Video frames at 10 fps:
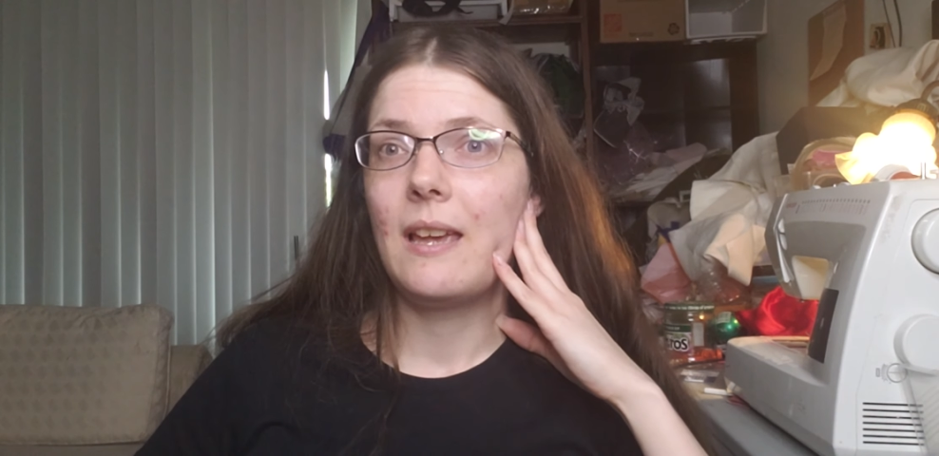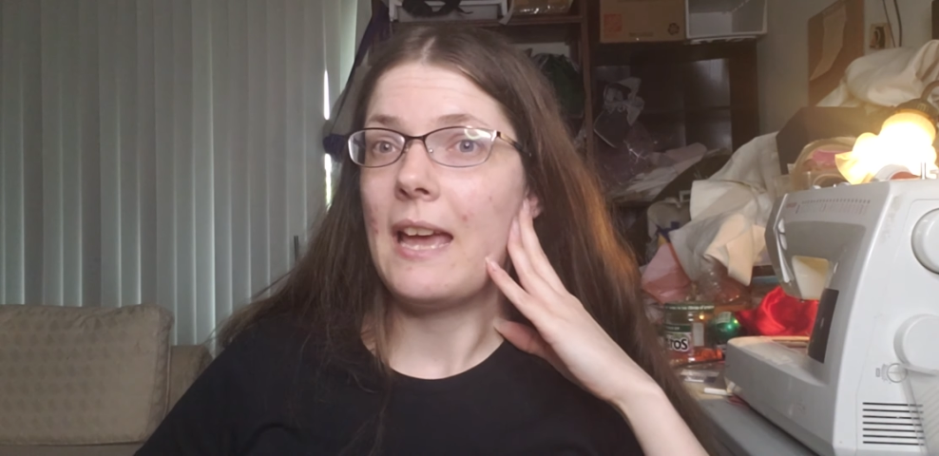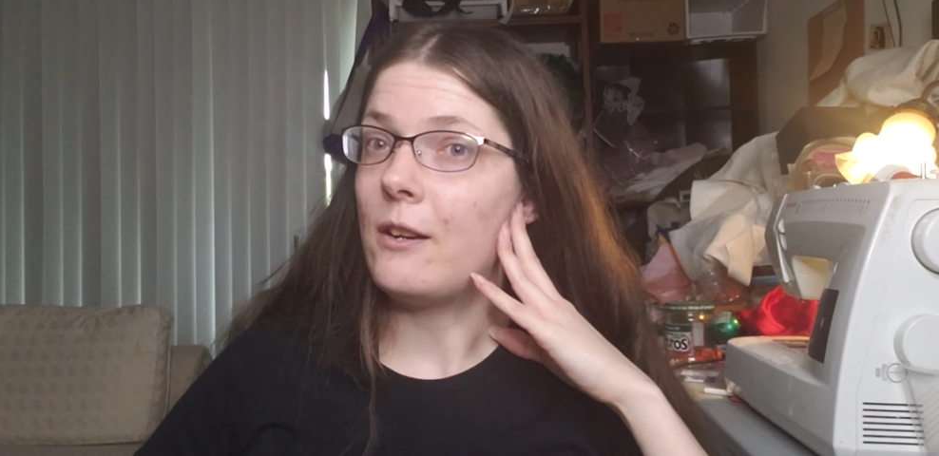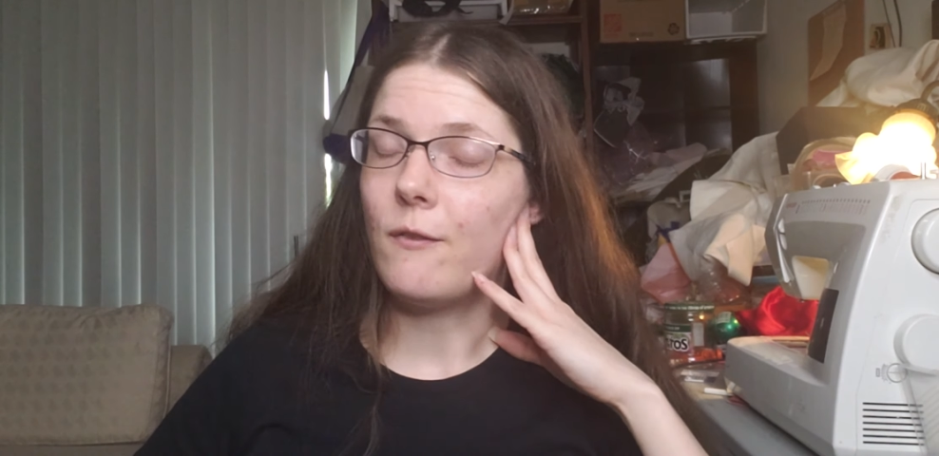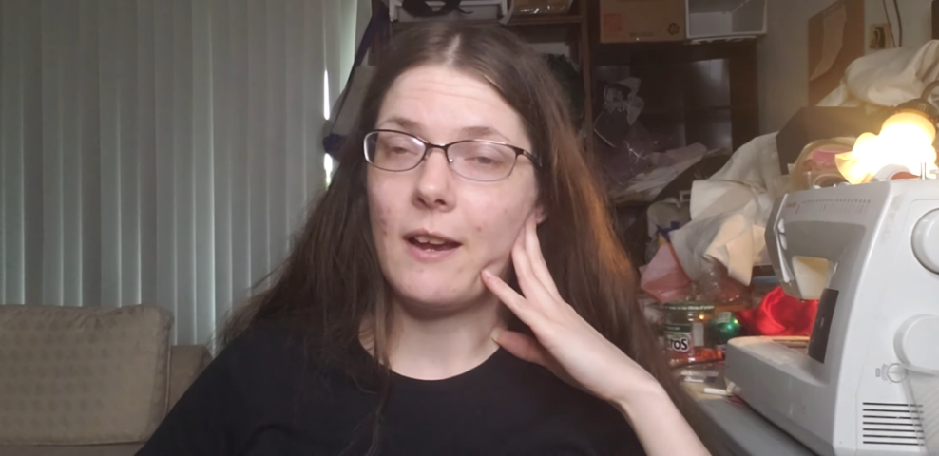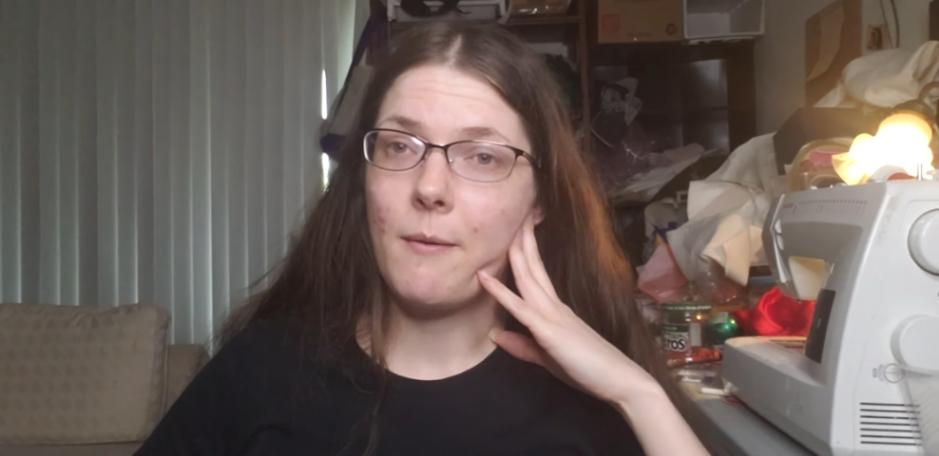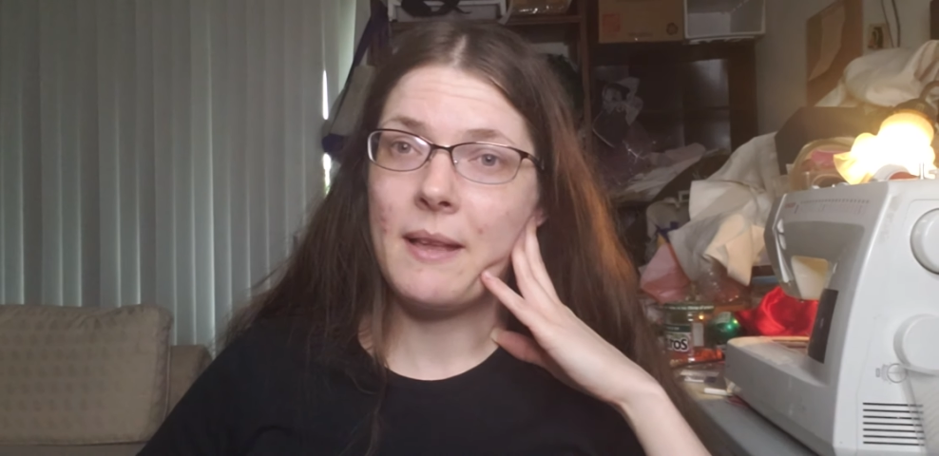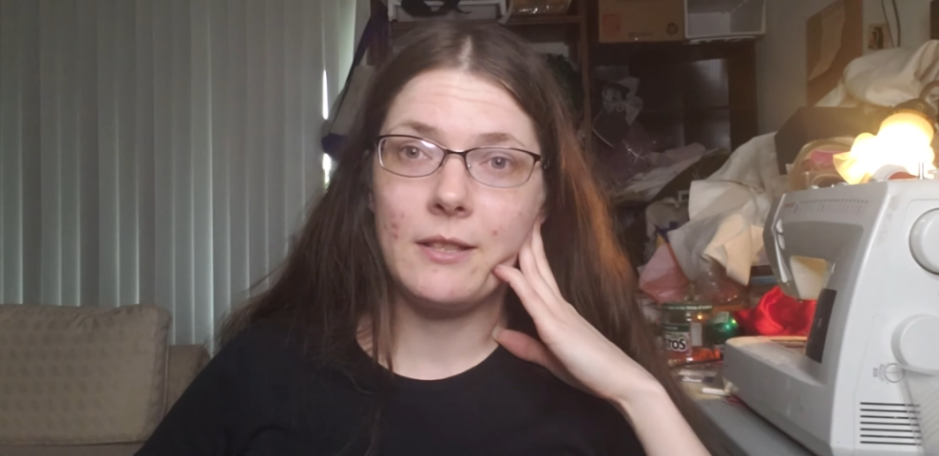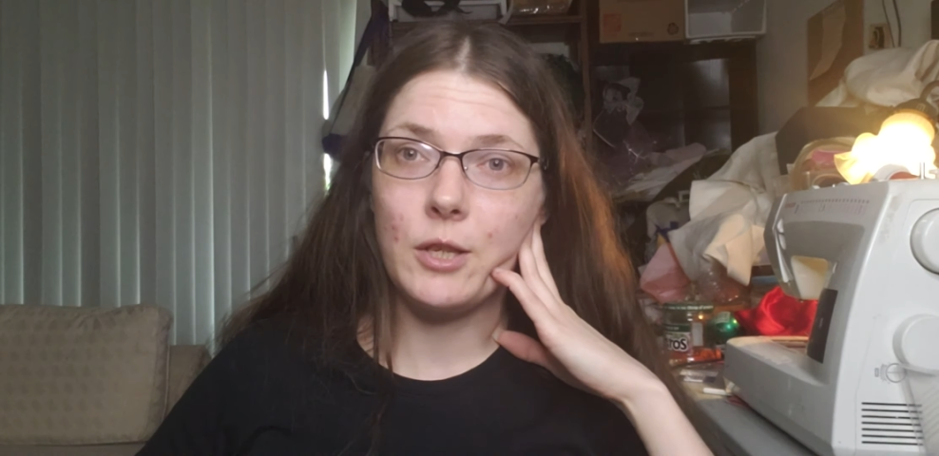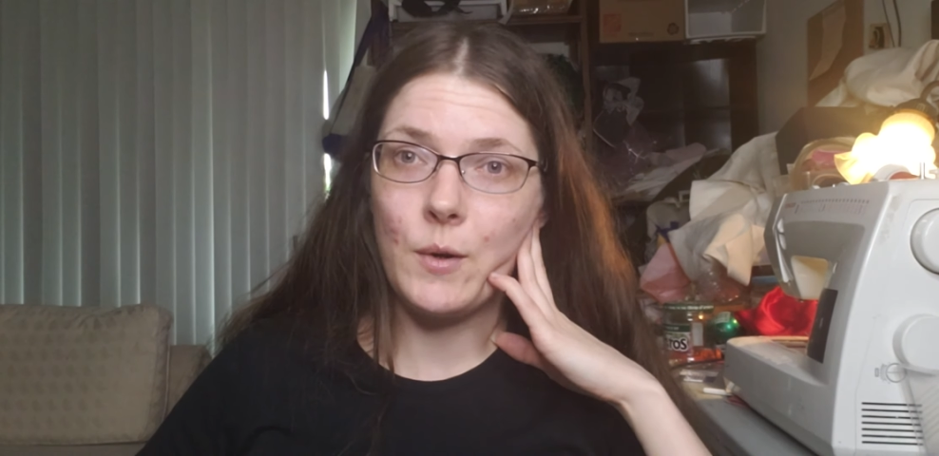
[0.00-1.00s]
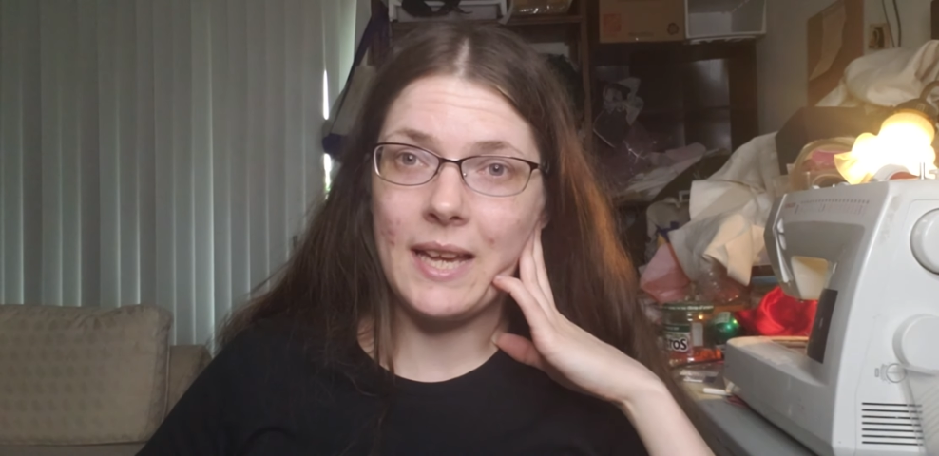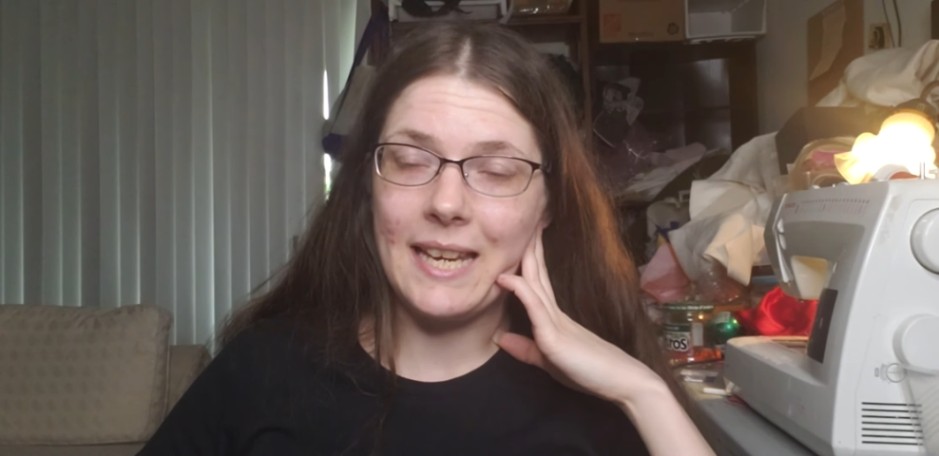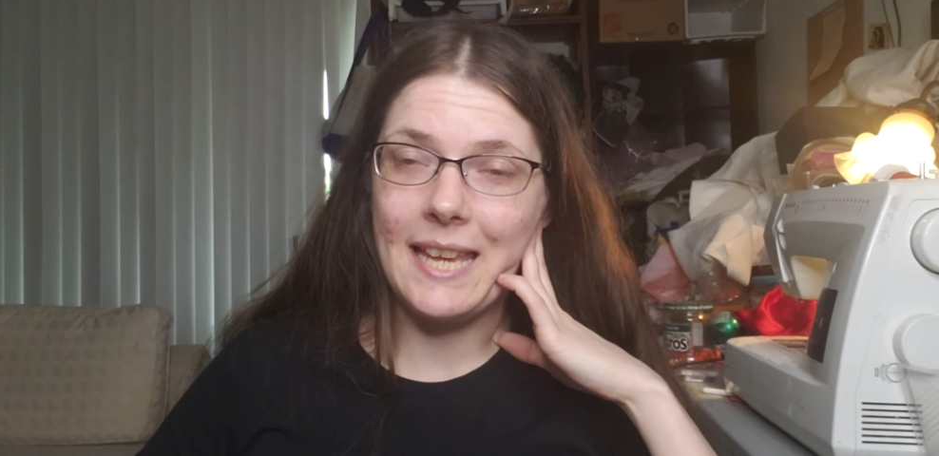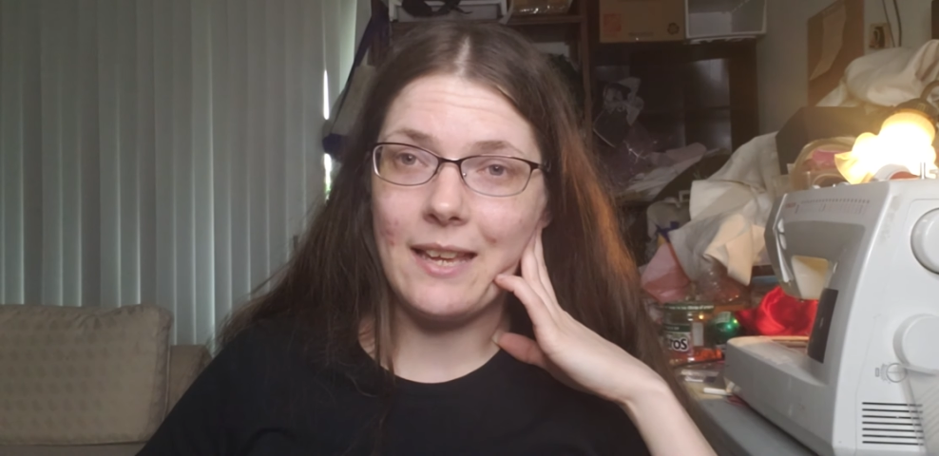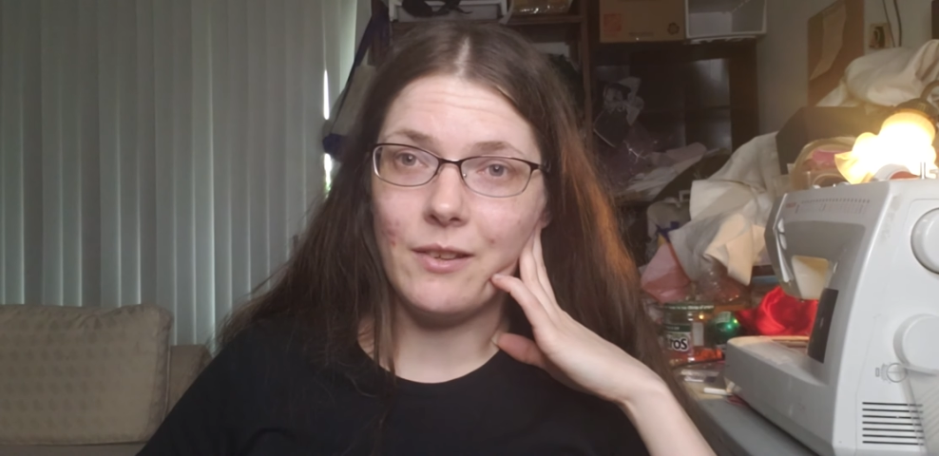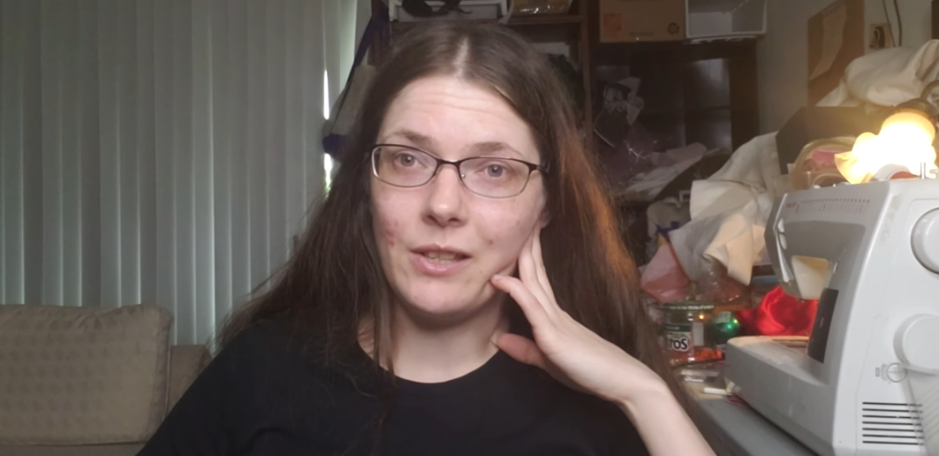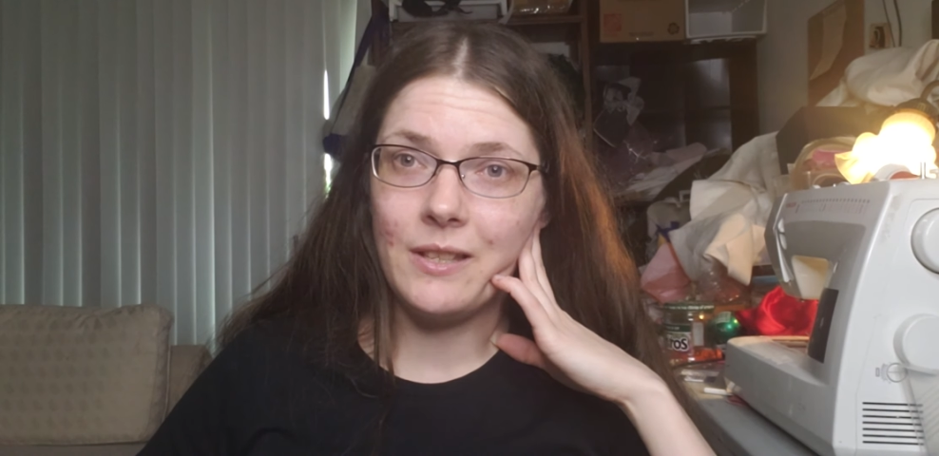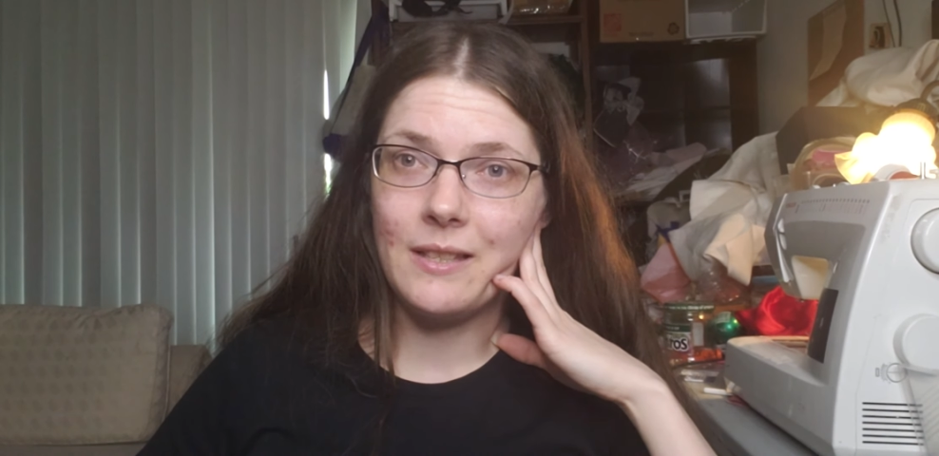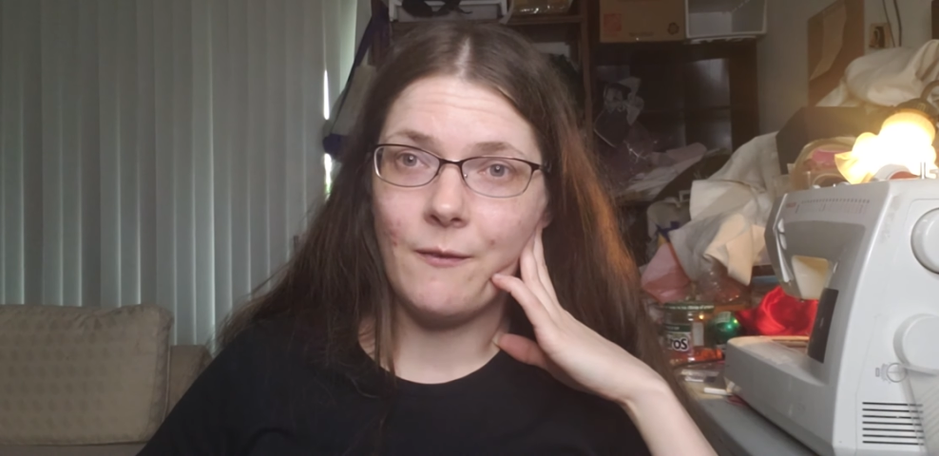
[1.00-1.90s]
I don't recommend sewing in heels